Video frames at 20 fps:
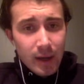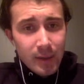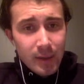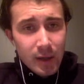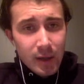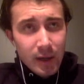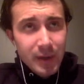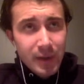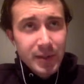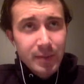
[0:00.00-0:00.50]

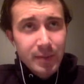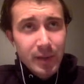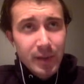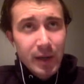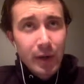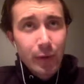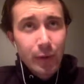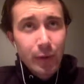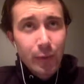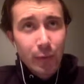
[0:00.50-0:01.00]
going to
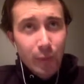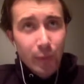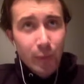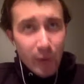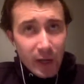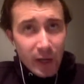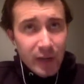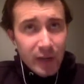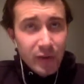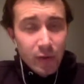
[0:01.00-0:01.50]
be
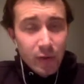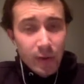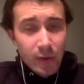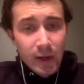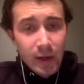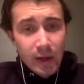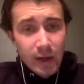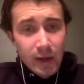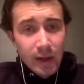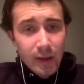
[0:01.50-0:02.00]

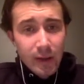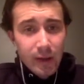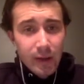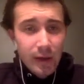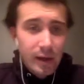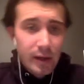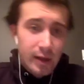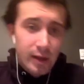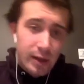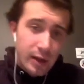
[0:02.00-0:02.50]
redoing
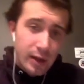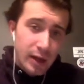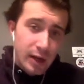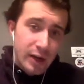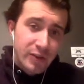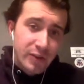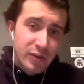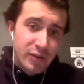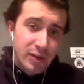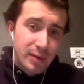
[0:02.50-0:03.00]
the
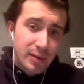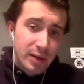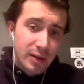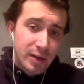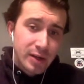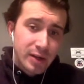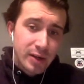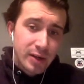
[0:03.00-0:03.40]
live stream that I did